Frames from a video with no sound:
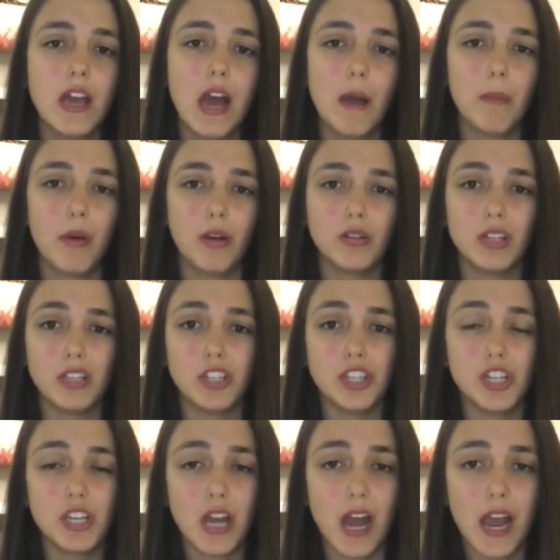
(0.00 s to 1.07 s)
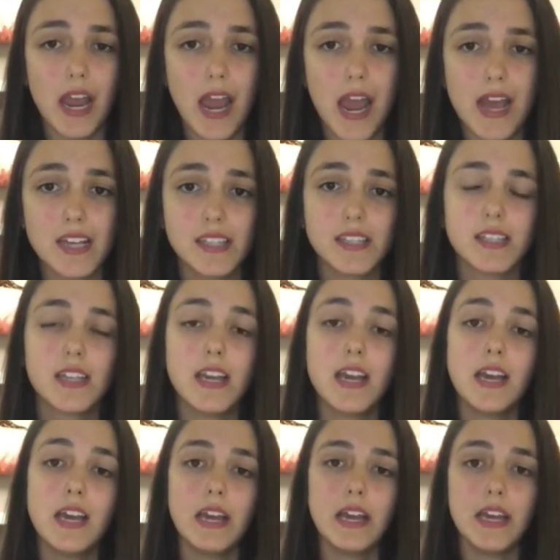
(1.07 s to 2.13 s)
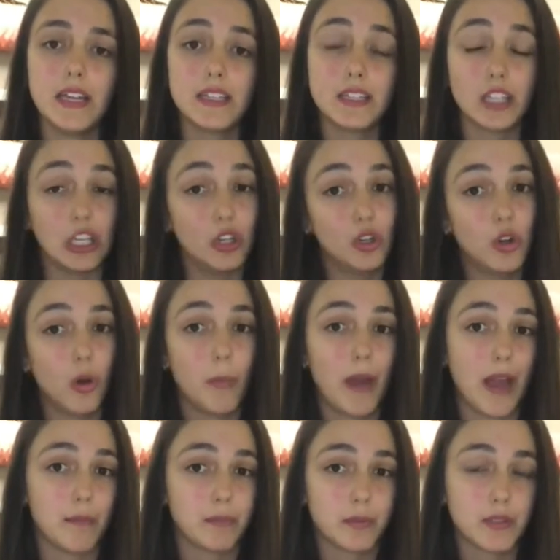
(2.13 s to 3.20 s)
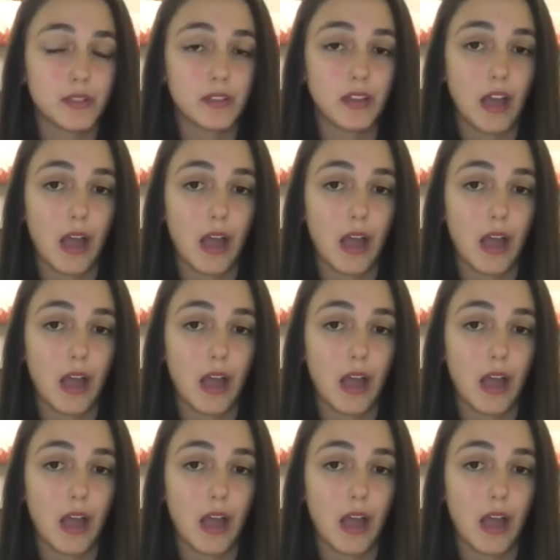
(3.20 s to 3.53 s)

about the GIS, it's Google Maps.